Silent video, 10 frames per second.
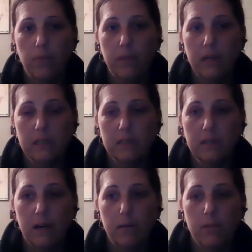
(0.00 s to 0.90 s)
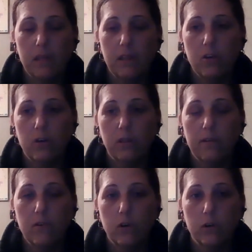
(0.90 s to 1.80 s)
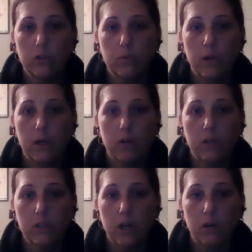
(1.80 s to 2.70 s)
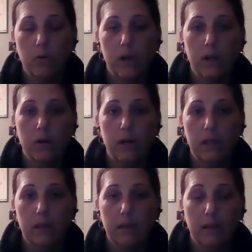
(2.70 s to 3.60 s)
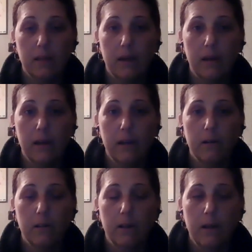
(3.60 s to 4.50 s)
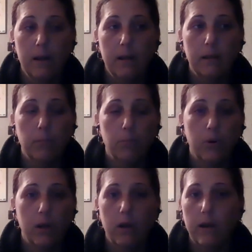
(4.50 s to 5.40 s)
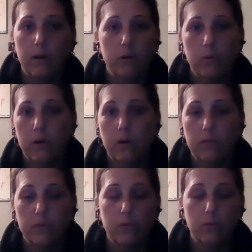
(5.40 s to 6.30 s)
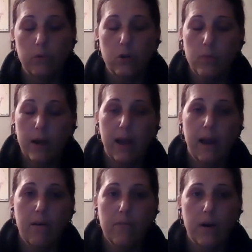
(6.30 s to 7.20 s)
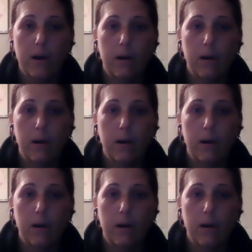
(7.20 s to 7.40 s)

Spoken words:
that does not mean that you can leave your nose ring or your tongue ring or anything like that in. Lip ring, I don't know what all you might have.